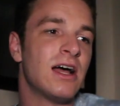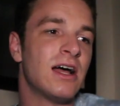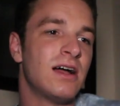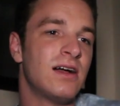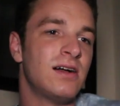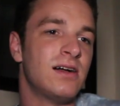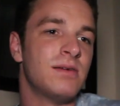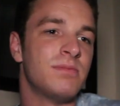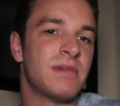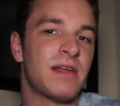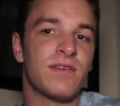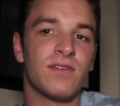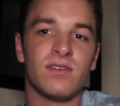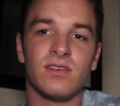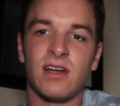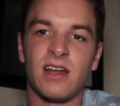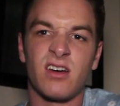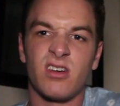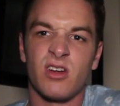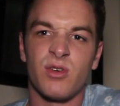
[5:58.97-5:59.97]
I
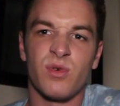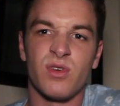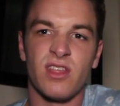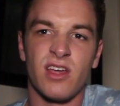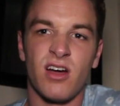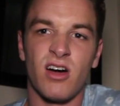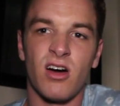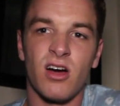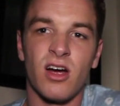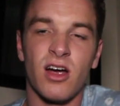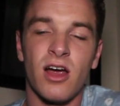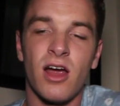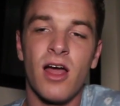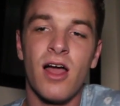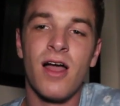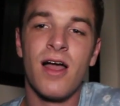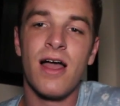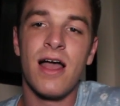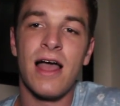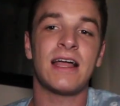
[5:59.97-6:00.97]
don't know where they are.
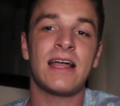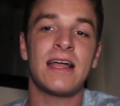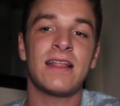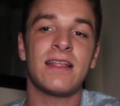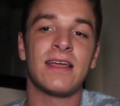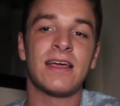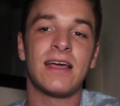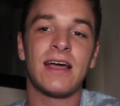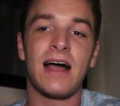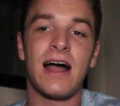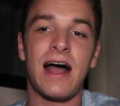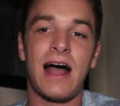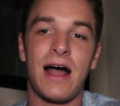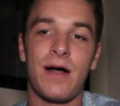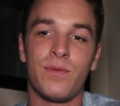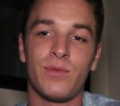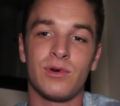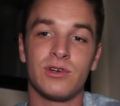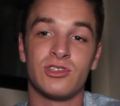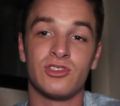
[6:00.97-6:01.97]

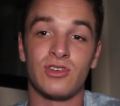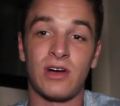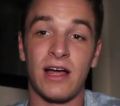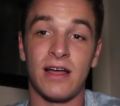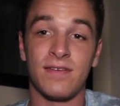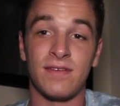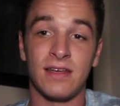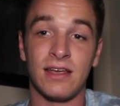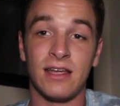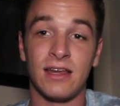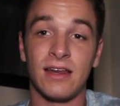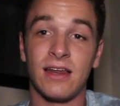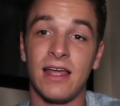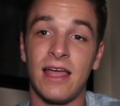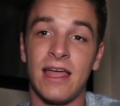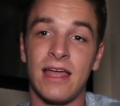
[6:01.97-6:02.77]
We're driving,